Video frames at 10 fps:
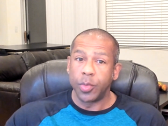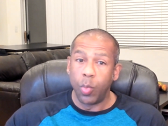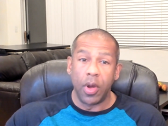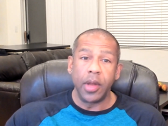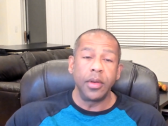
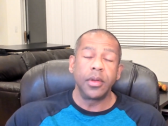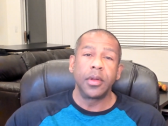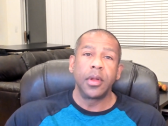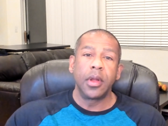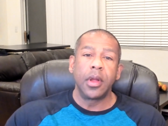One,
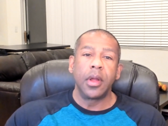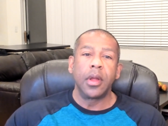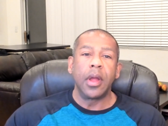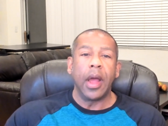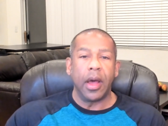
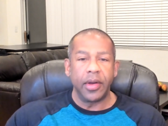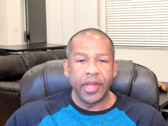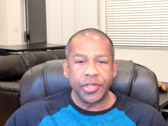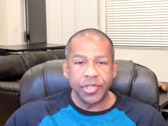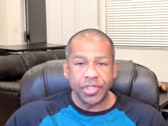how to
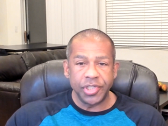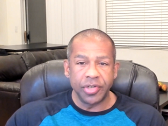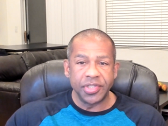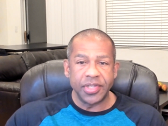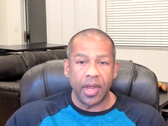get your
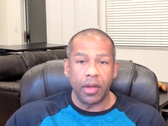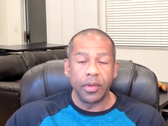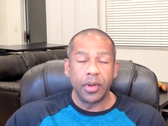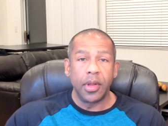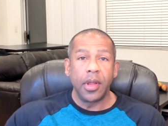sugars down
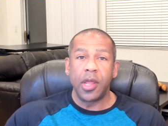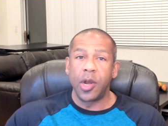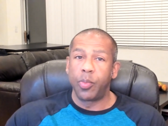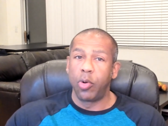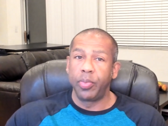and
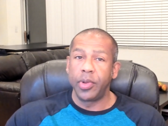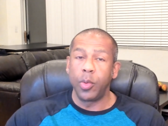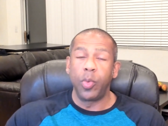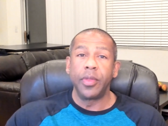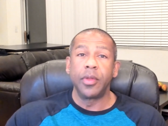appropriate
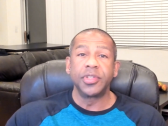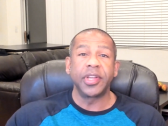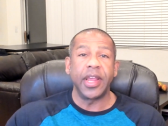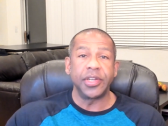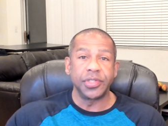when those
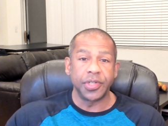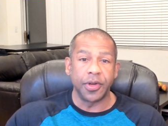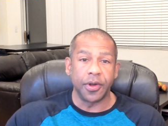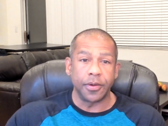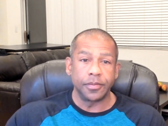occasions
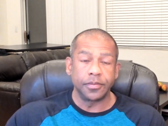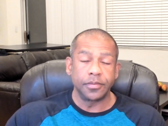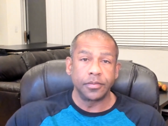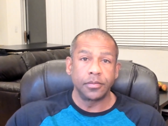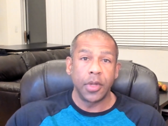occur.
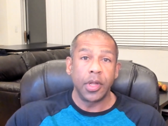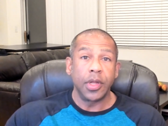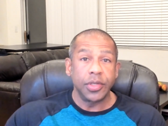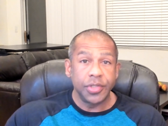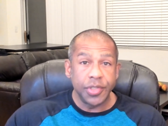
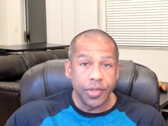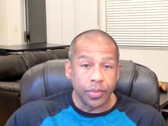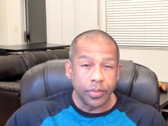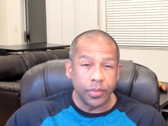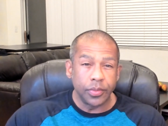Two,
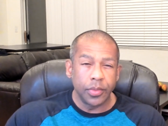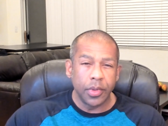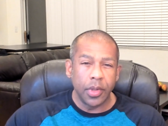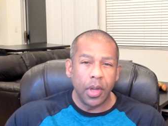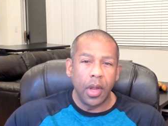
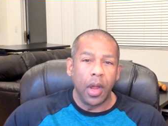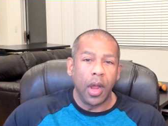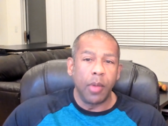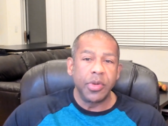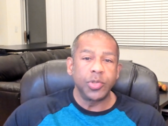
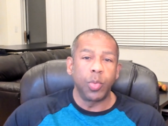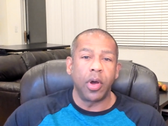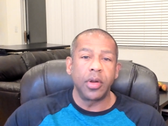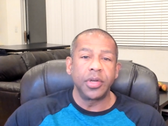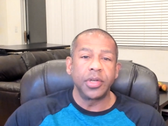how much
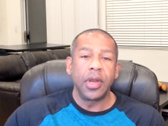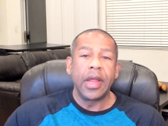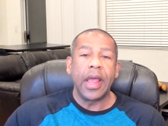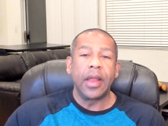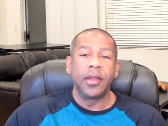water
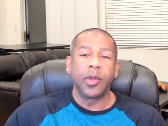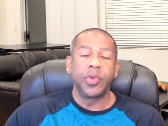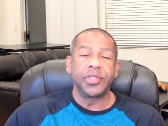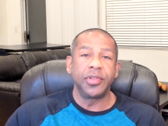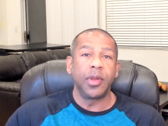and
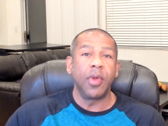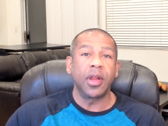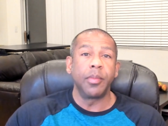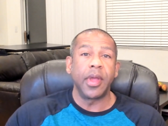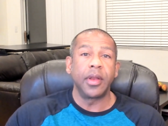liquids do they
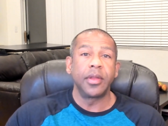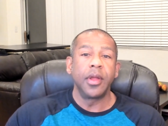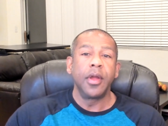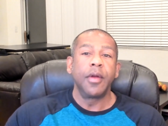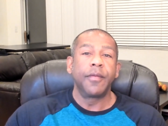recommend
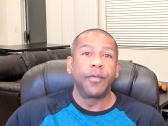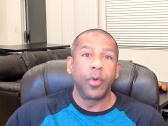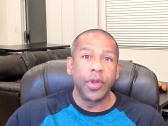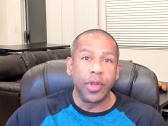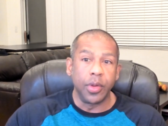
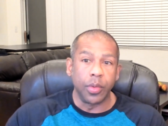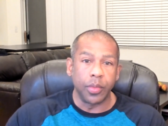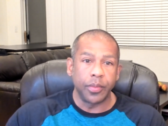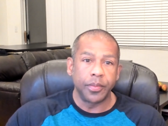for you?